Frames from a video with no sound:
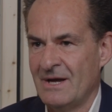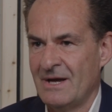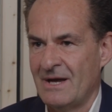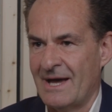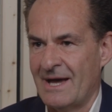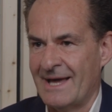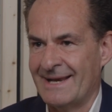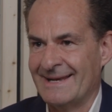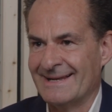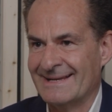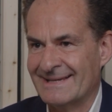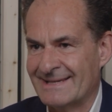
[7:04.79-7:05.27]

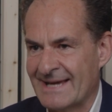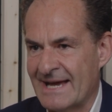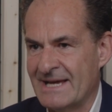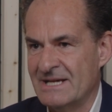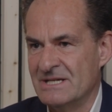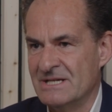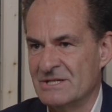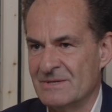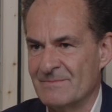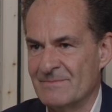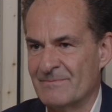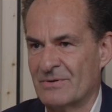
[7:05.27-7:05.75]
and
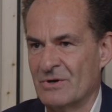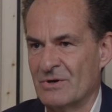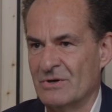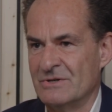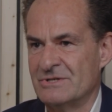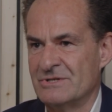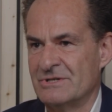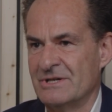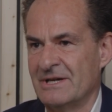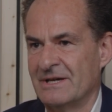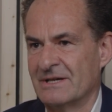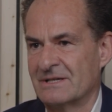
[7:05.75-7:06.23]
engage in
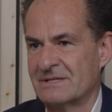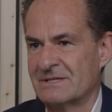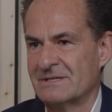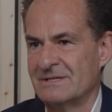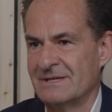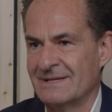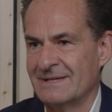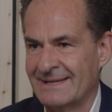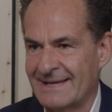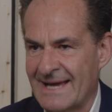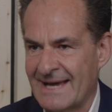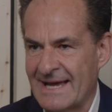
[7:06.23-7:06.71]
projects
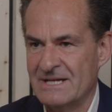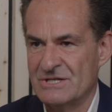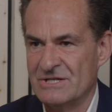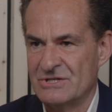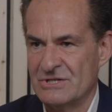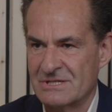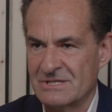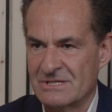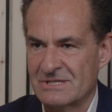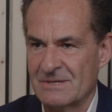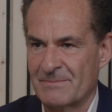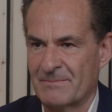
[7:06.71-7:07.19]
and engage
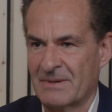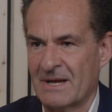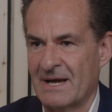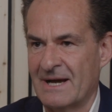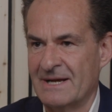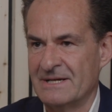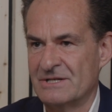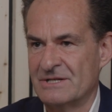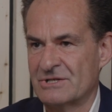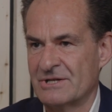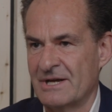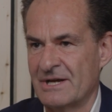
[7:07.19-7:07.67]
in supply
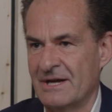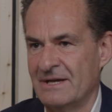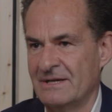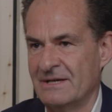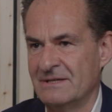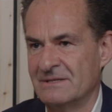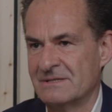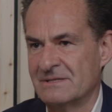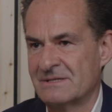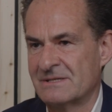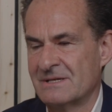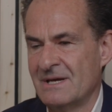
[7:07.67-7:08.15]

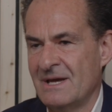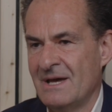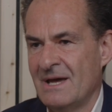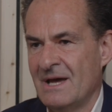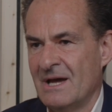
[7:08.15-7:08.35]
chains